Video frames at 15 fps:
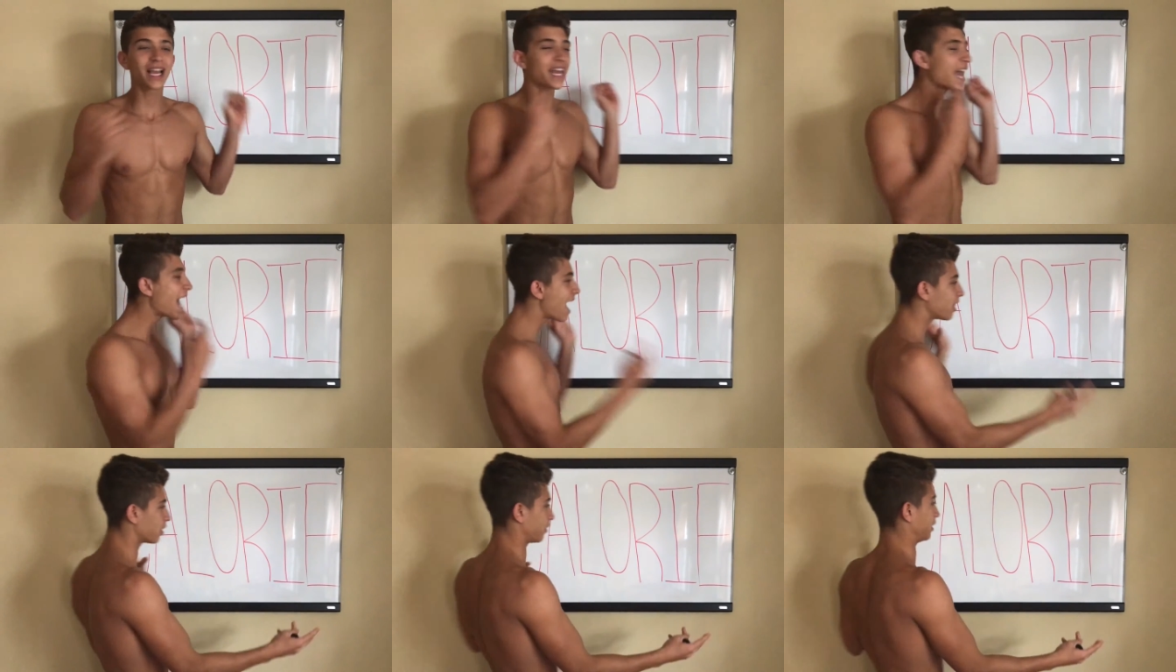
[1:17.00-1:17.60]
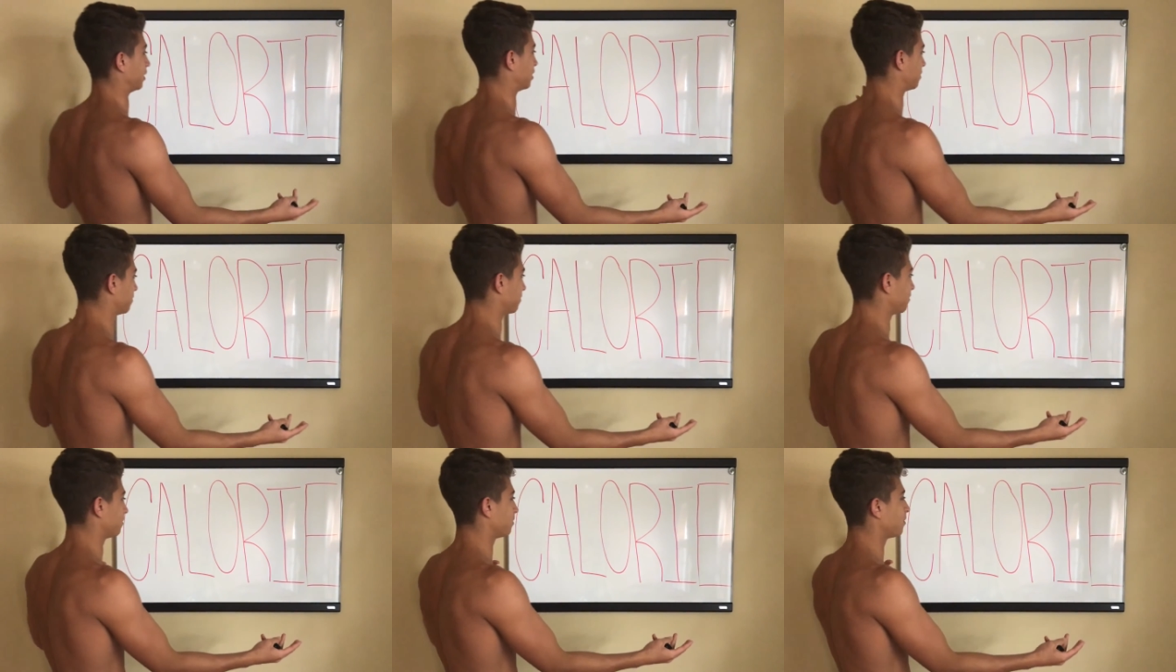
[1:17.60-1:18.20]
Calories.
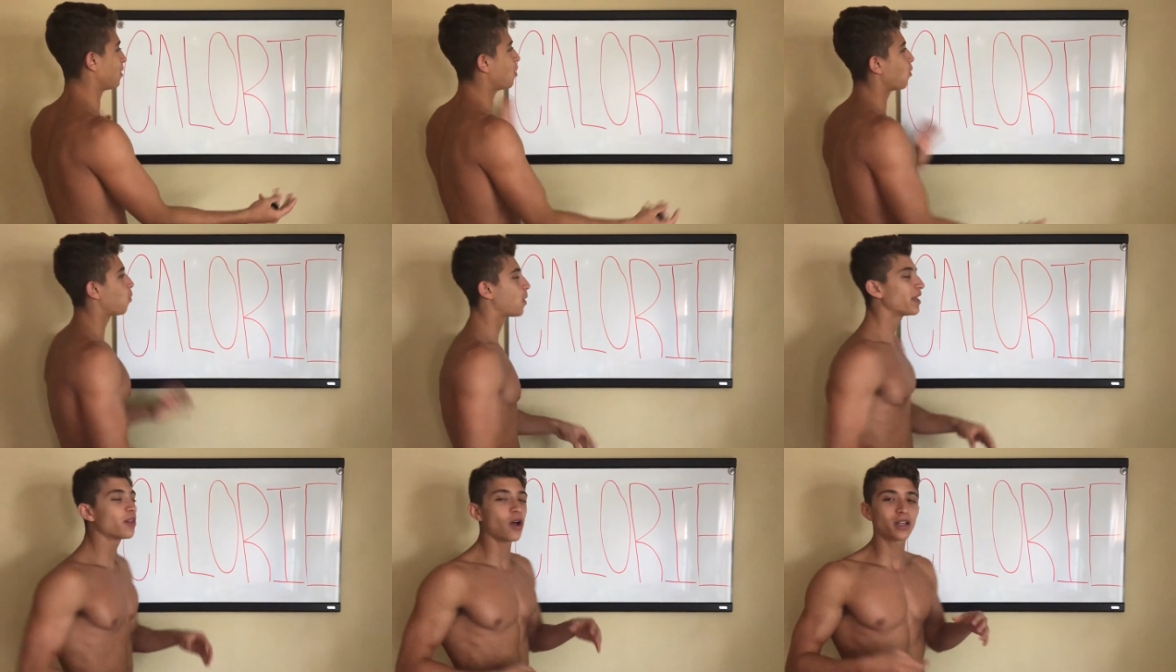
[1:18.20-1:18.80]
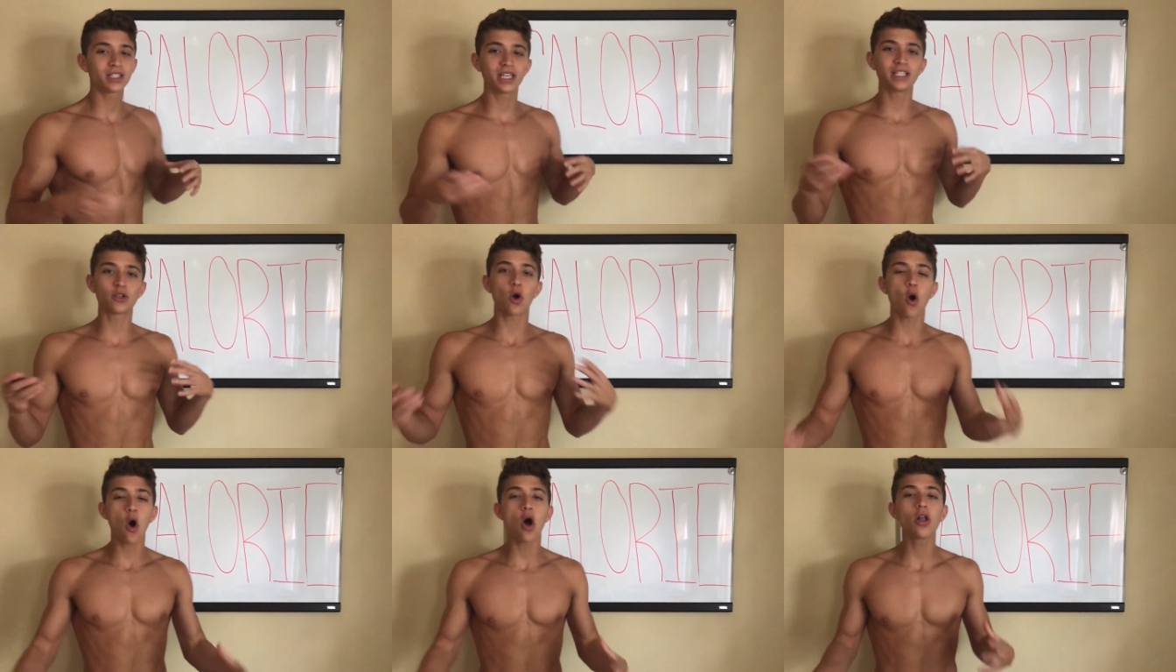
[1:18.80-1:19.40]
Weight loss
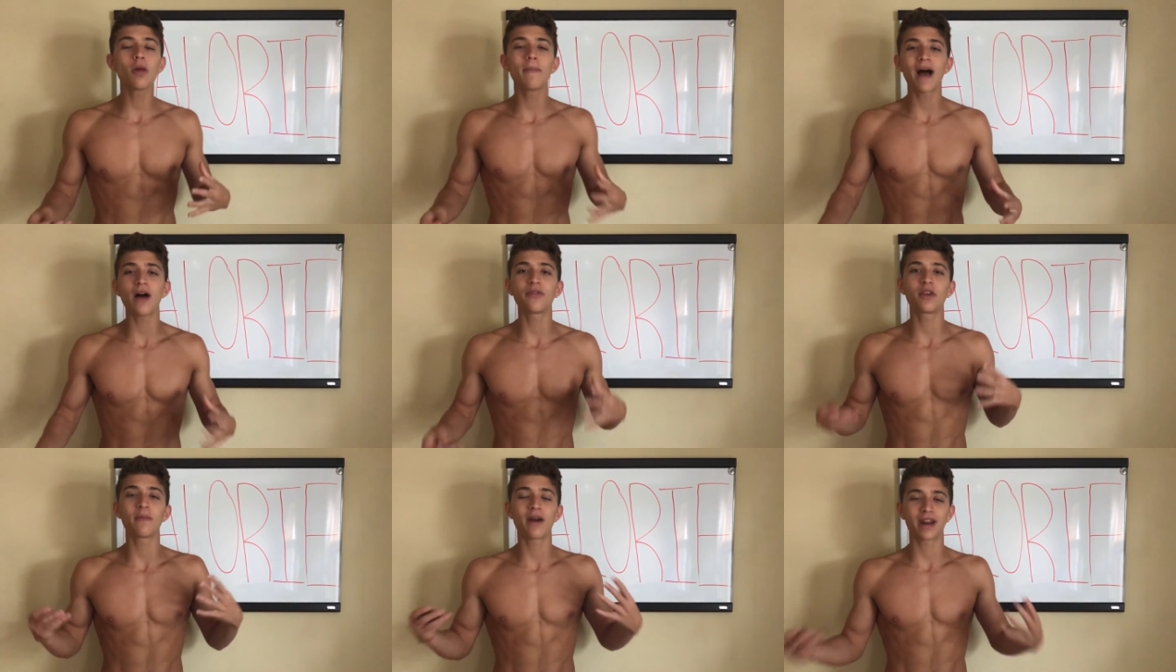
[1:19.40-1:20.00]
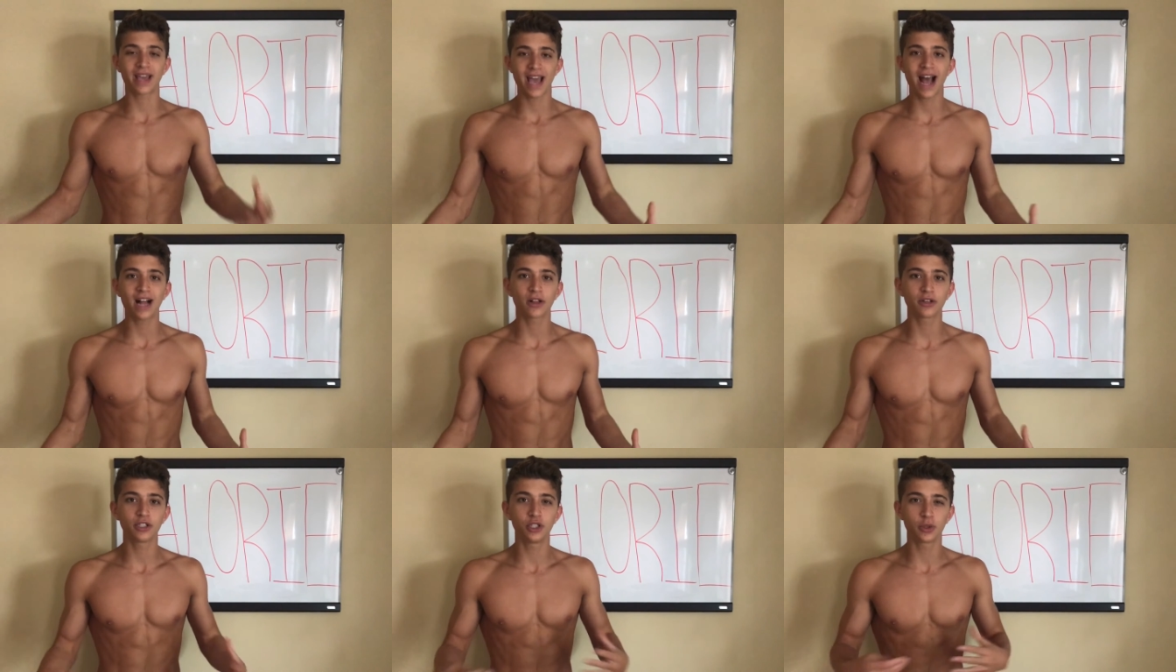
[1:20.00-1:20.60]
is all about the amount of
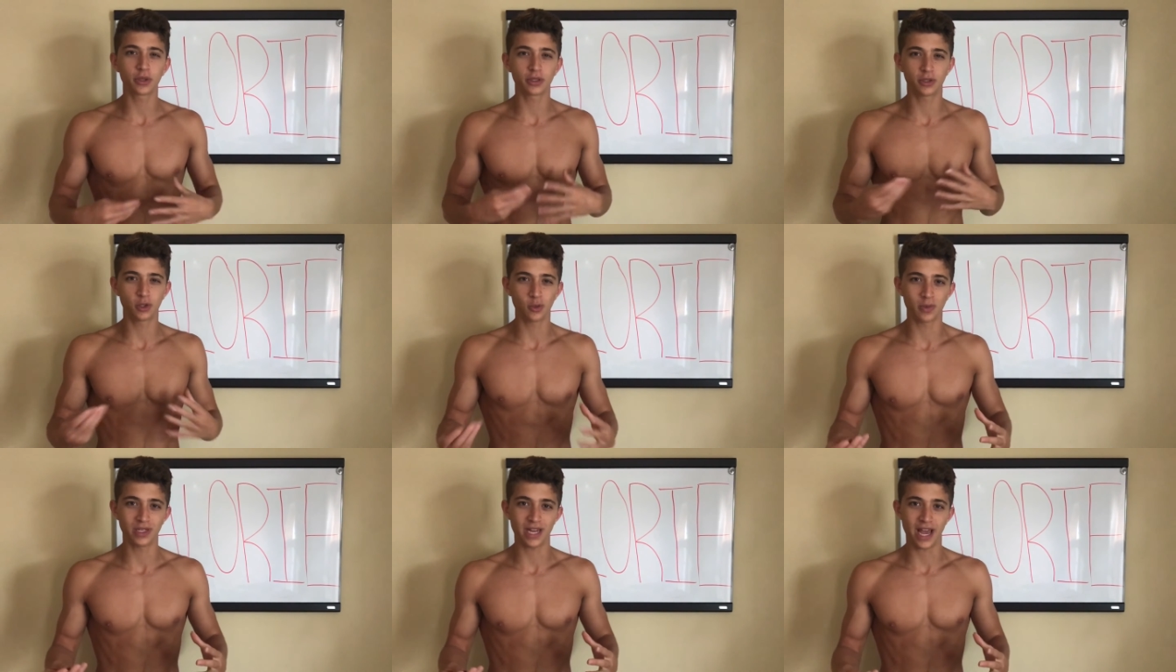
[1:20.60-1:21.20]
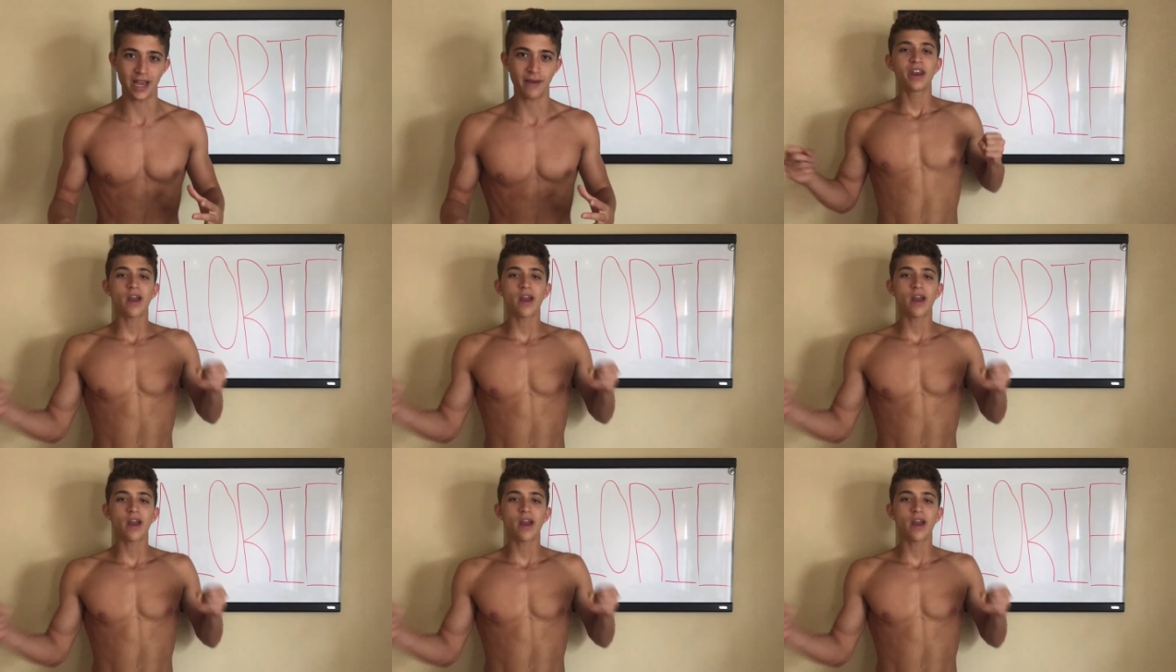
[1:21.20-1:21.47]
calories you consume a day.